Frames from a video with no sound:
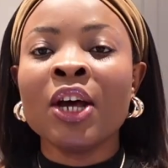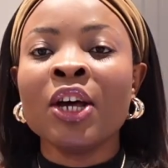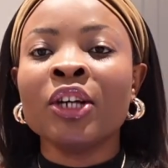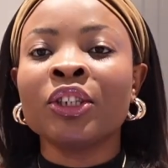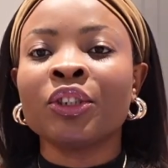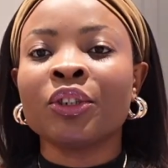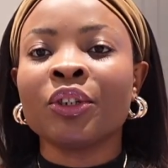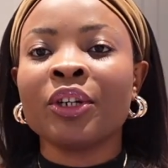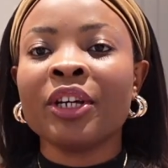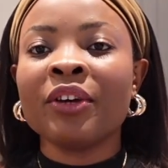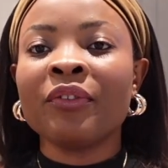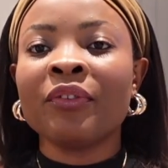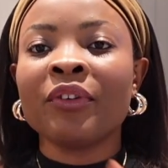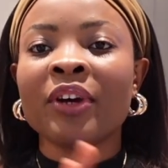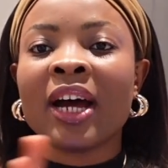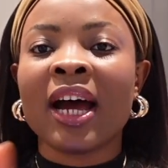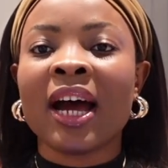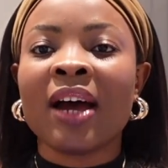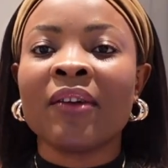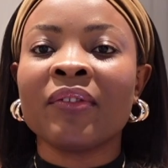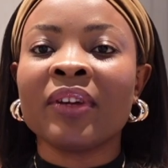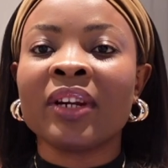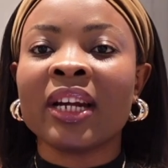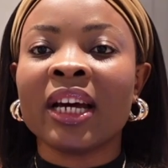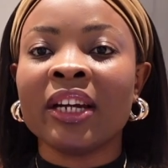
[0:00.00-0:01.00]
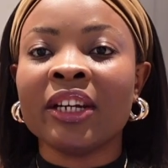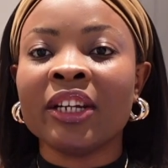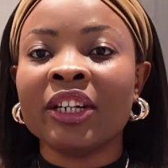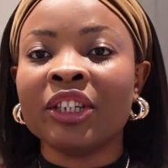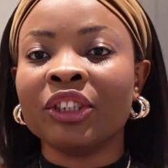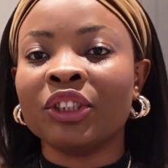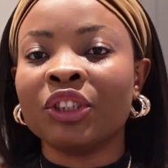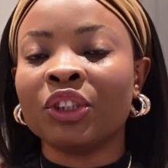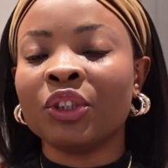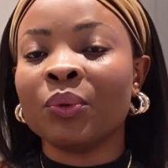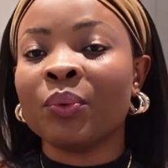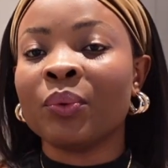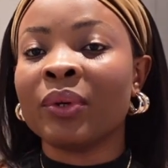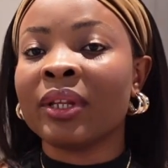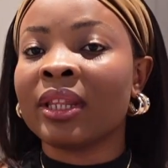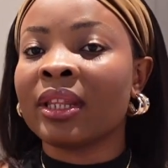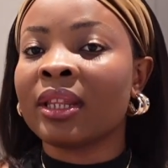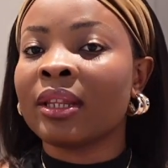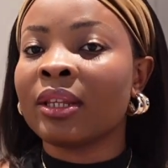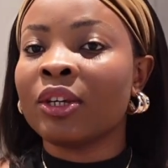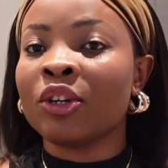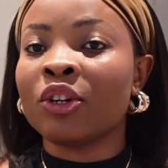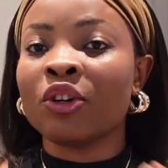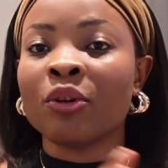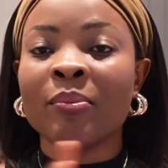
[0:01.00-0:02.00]
So if you're having an issue
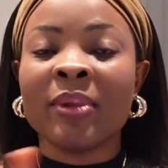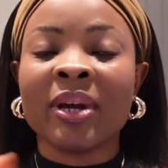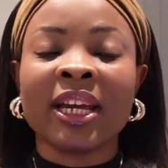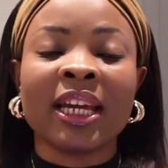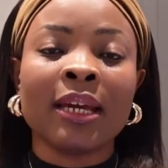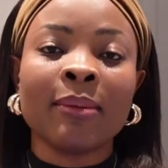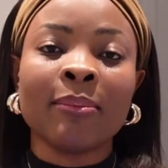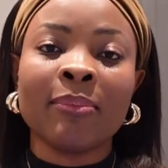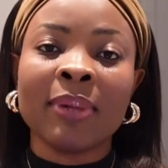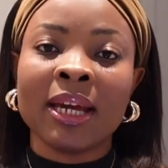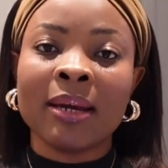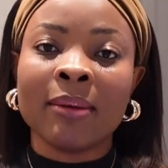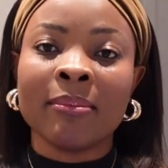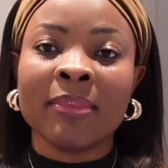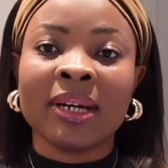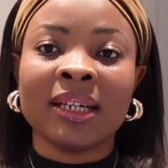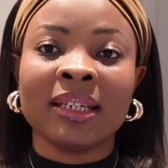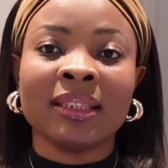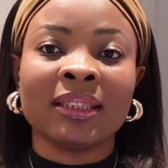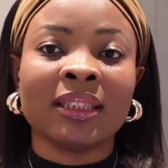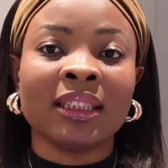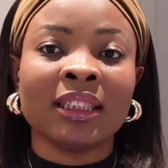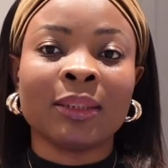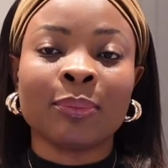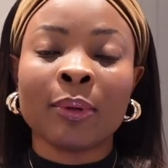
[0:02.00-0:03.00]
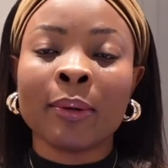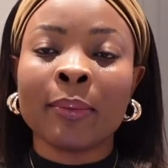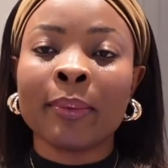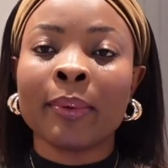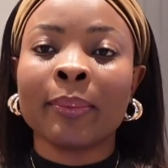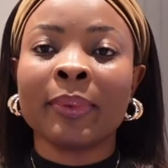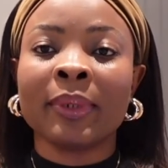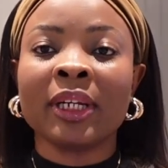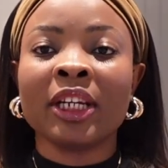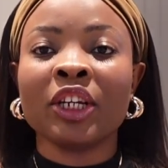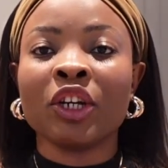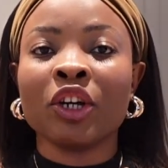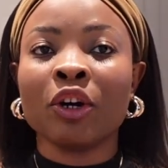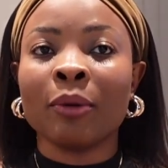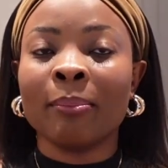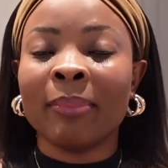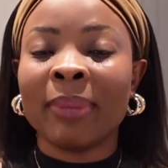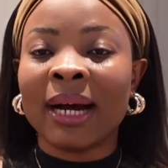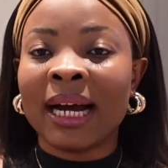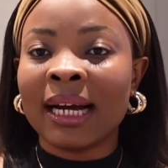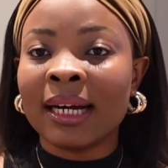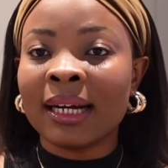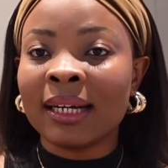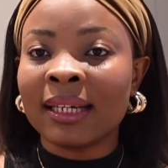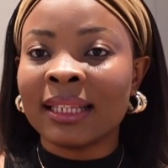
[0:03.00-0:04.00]
with making payments, it's probably your
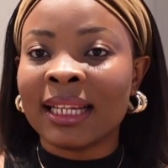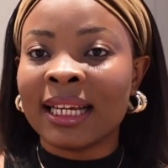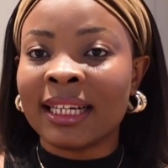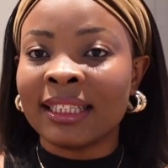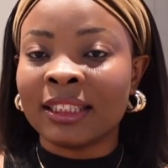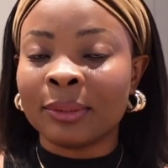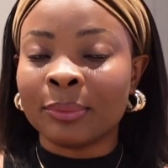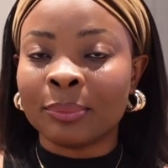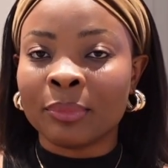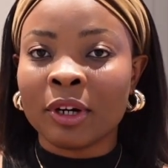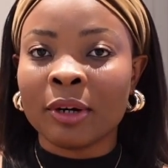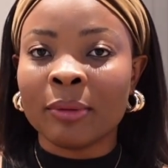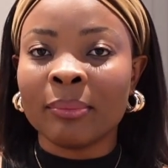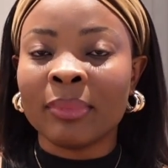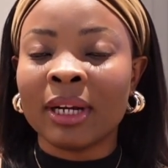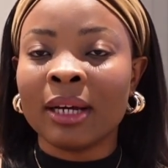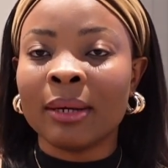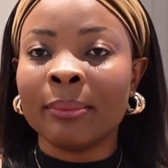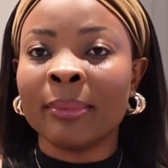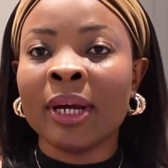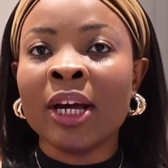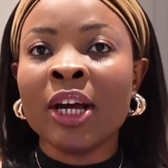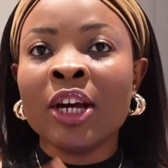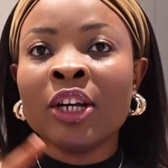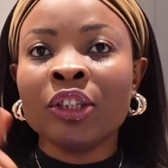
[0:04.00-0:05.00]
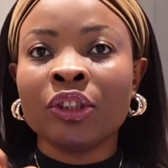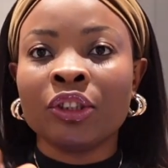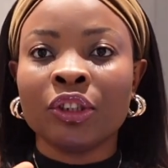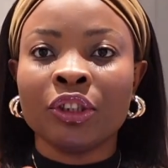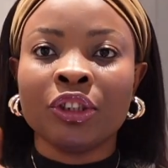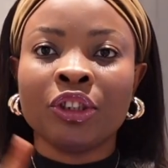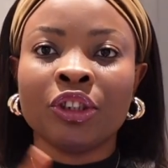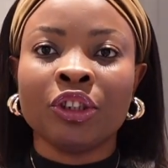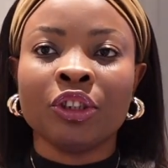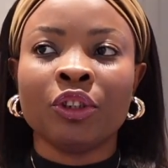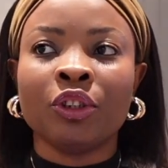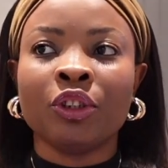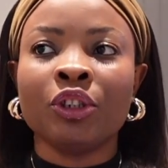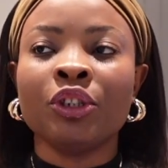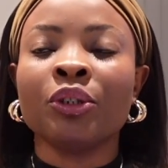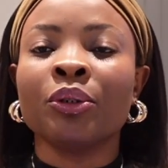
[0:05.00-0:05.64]
bank that's the problem. So you should